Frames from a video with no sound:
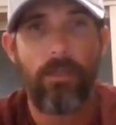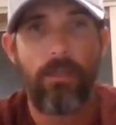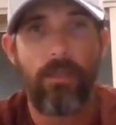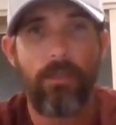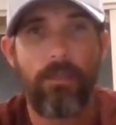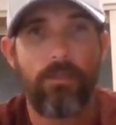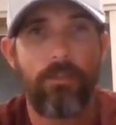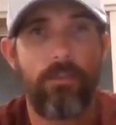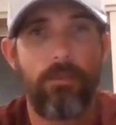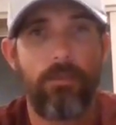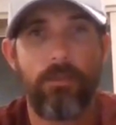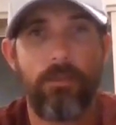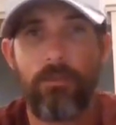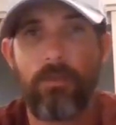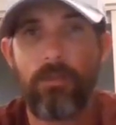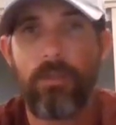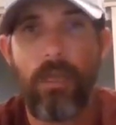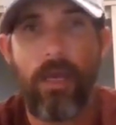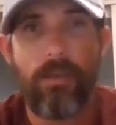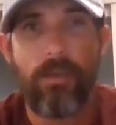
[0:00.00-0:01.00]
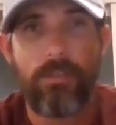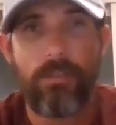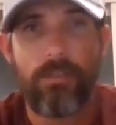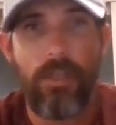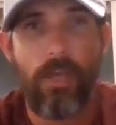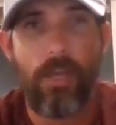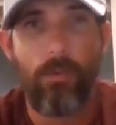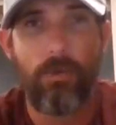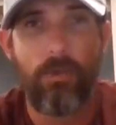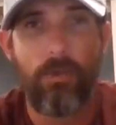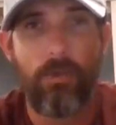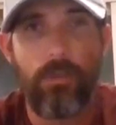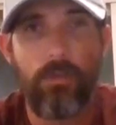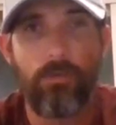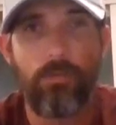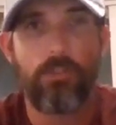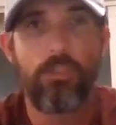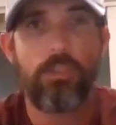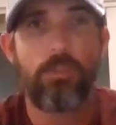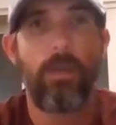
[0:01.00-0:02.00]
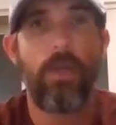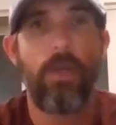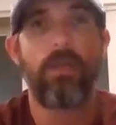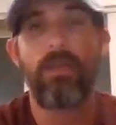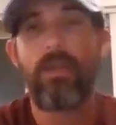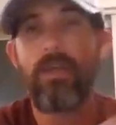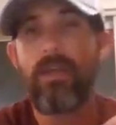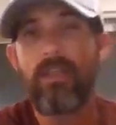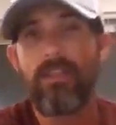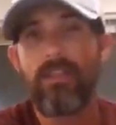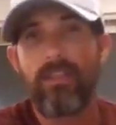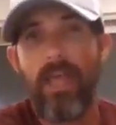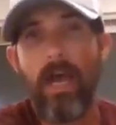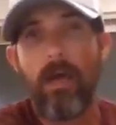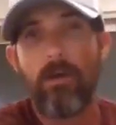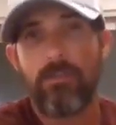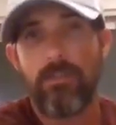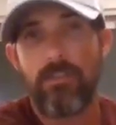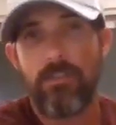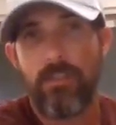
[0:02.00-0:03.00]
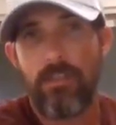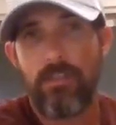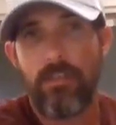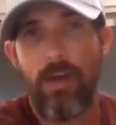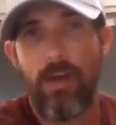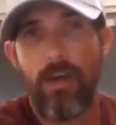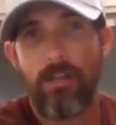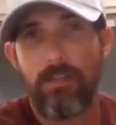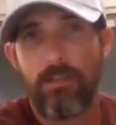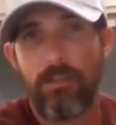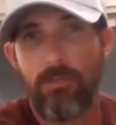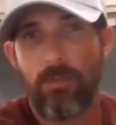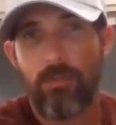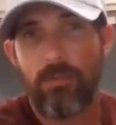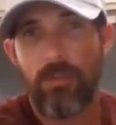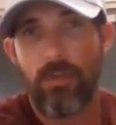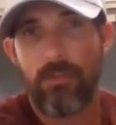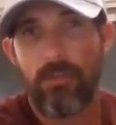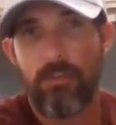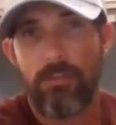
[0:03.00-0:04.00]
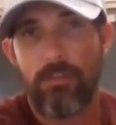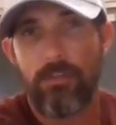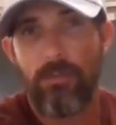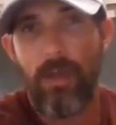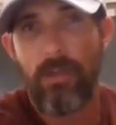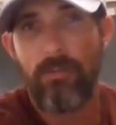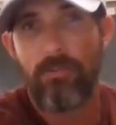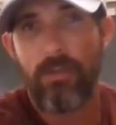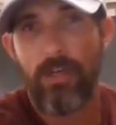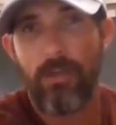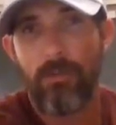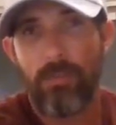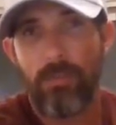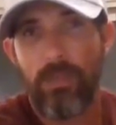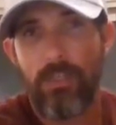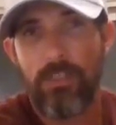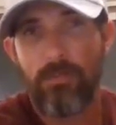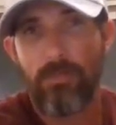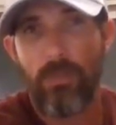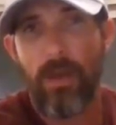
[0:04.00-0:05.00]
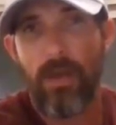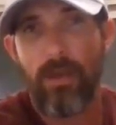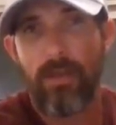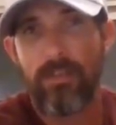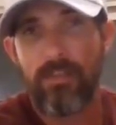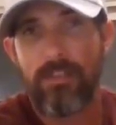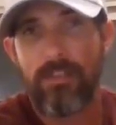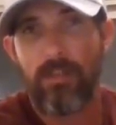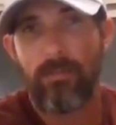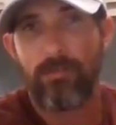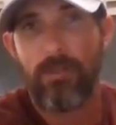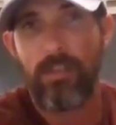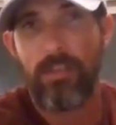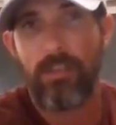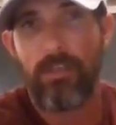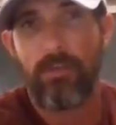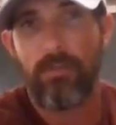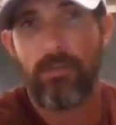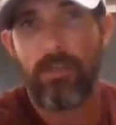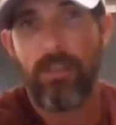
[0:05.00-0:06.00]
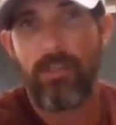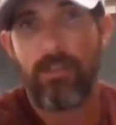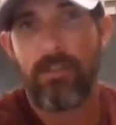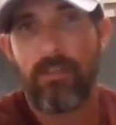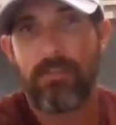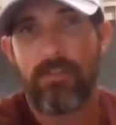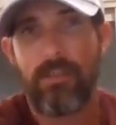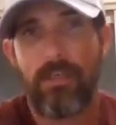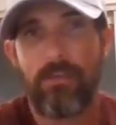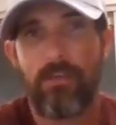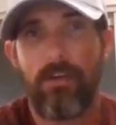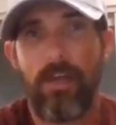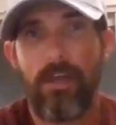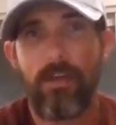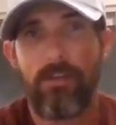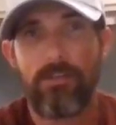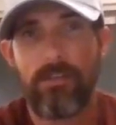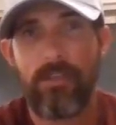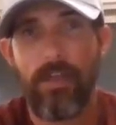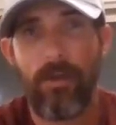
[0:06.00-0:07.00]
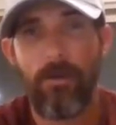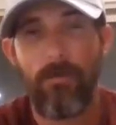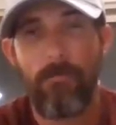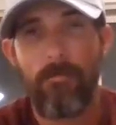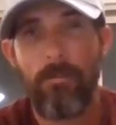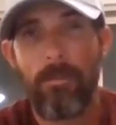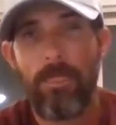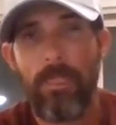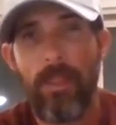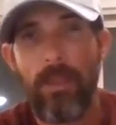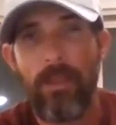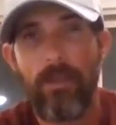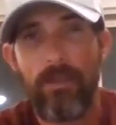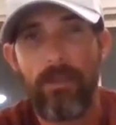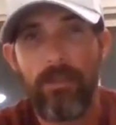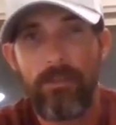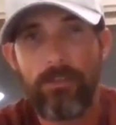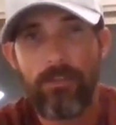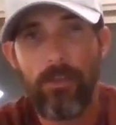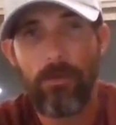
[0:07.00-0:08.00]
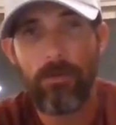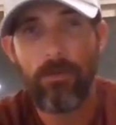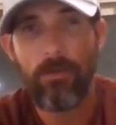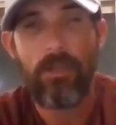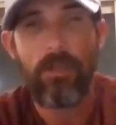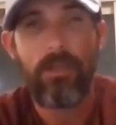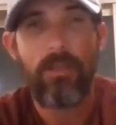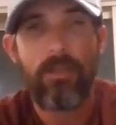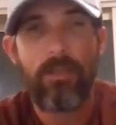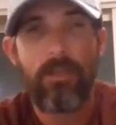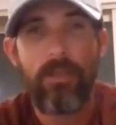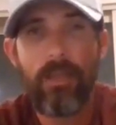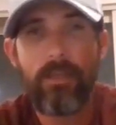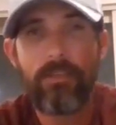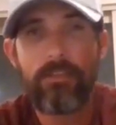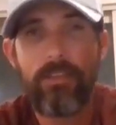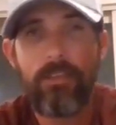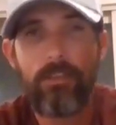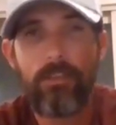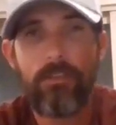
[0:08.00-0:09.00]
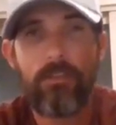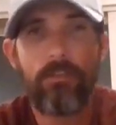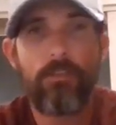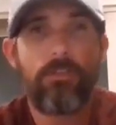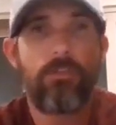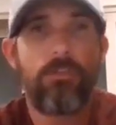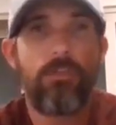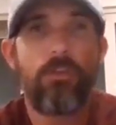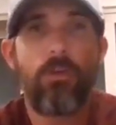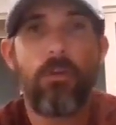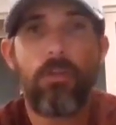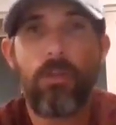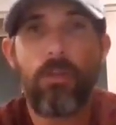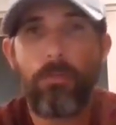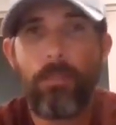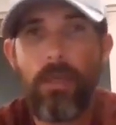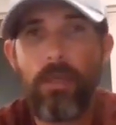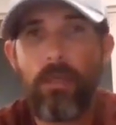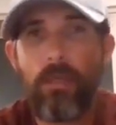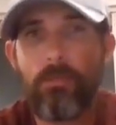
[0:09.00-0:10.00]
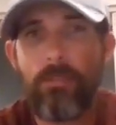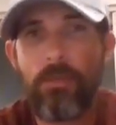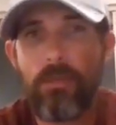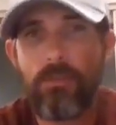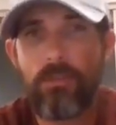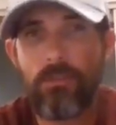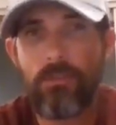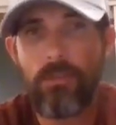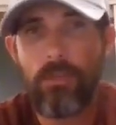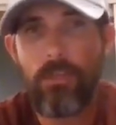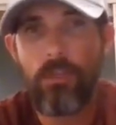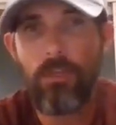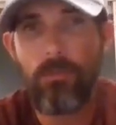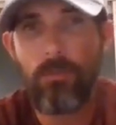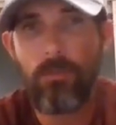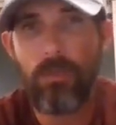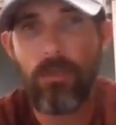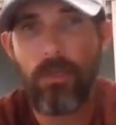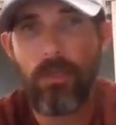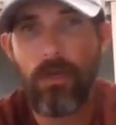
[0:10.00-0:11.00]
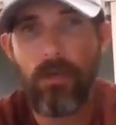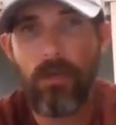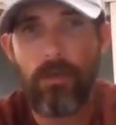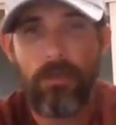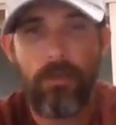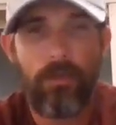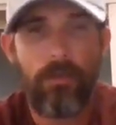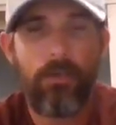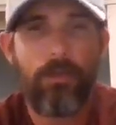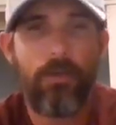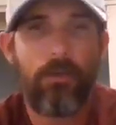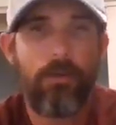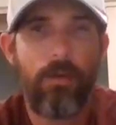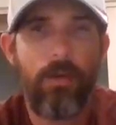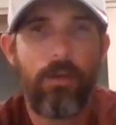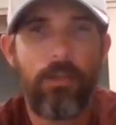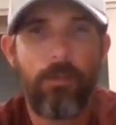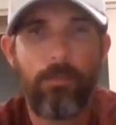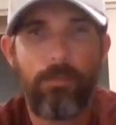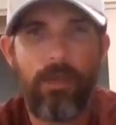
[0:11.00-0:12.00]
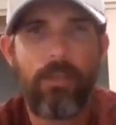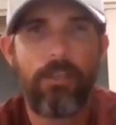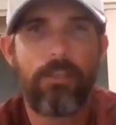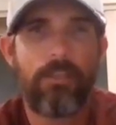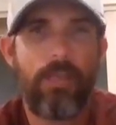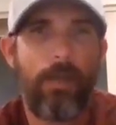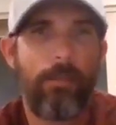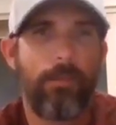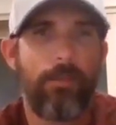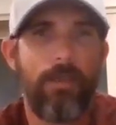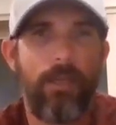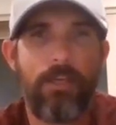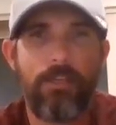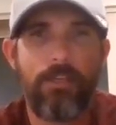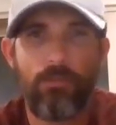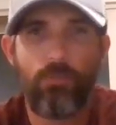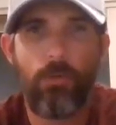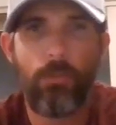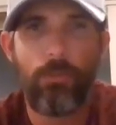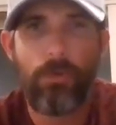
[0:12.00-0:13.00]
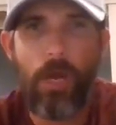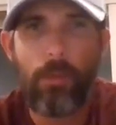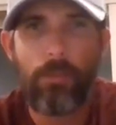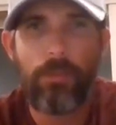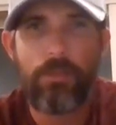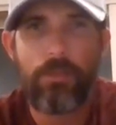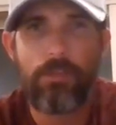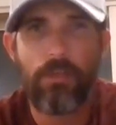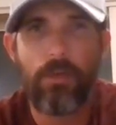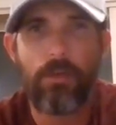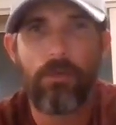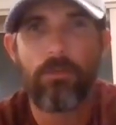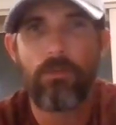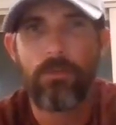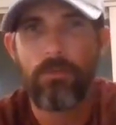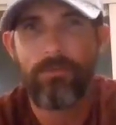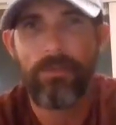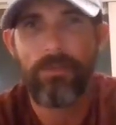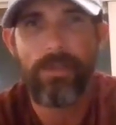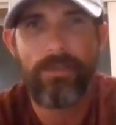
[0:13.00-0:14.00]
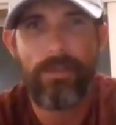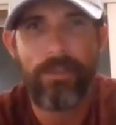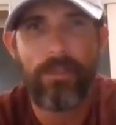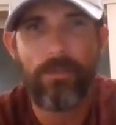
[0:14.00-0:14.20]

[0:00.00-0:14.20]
And 2,000 or 3,000 is not what you spent thousands of dollars with all those 5 companies buying stuff that you don't need that's at your house now. So next thing you do is you go to the bank because there's a human there. And you go, oh, the bank's application will probably show my